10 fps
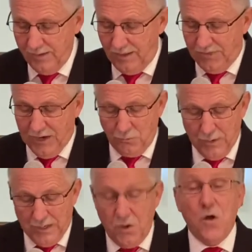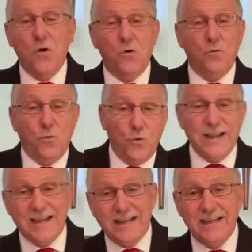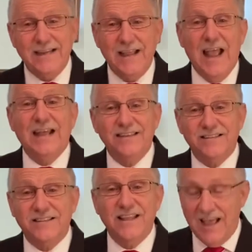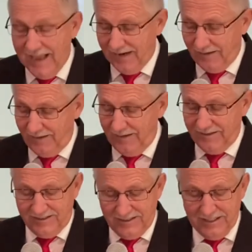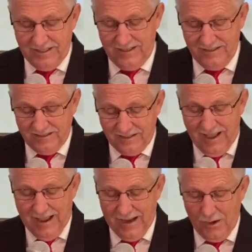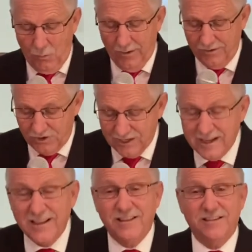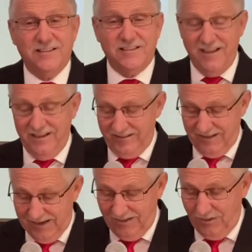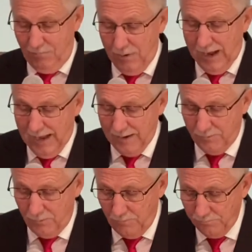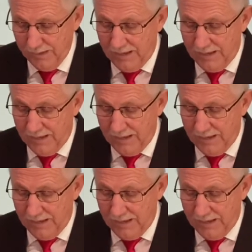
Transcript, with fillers: That when we, as the ecclesia, say what Jesus says in the Bible,